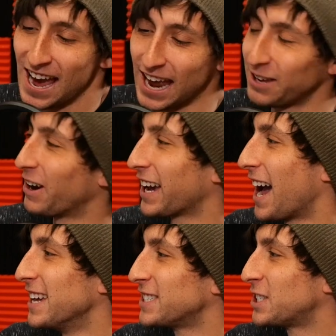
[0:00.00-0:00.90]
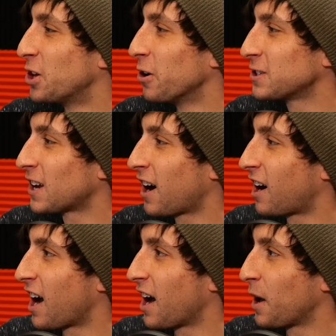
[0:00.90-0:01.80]
Anyway, guys, those are
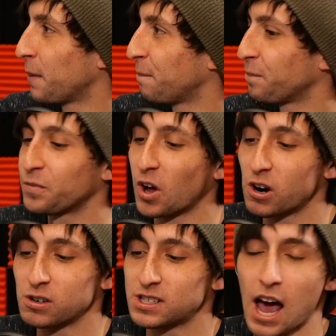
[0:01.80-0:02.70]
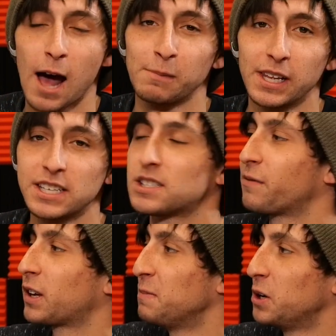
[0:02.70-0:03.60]
our top list of
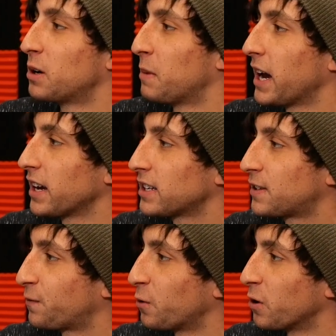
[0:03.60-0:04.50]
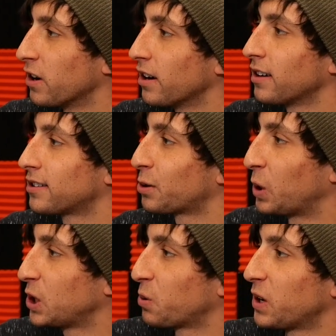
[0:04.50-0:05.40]
commuter bikes for
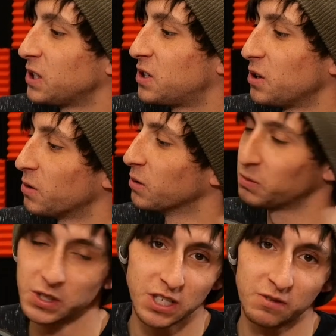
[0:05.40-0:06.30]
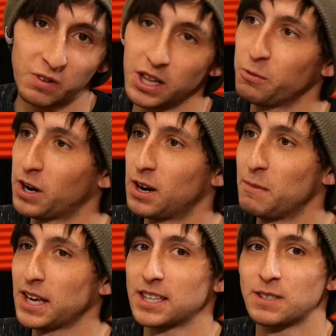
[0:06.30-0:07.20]
2022. We just really wanted to
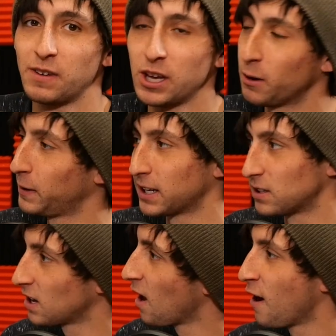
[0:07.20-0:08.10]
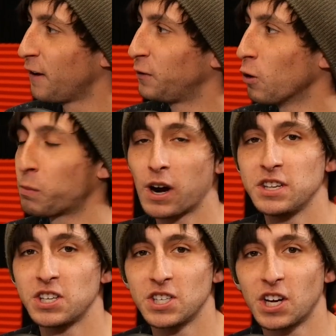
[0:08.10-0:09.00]
make this video because fuel
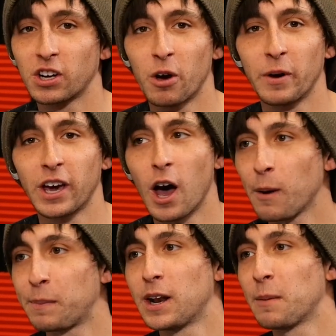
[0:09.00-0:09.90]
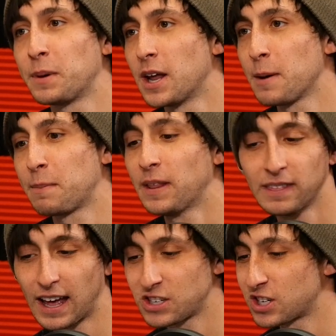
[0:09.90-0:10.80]
prices are going up and up and up, and
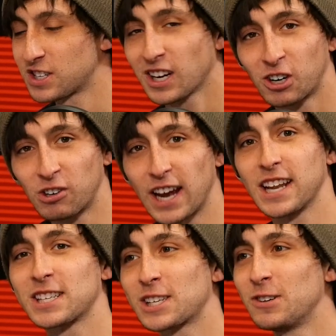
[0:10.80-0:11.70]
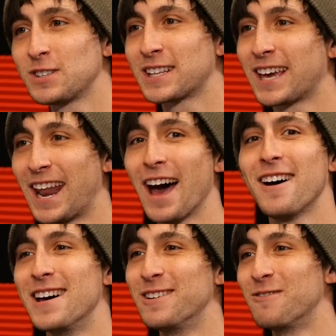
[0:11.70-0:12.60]
that's just a great excuse to get out
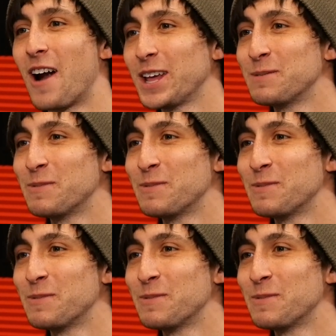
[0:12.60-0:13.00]
and ride the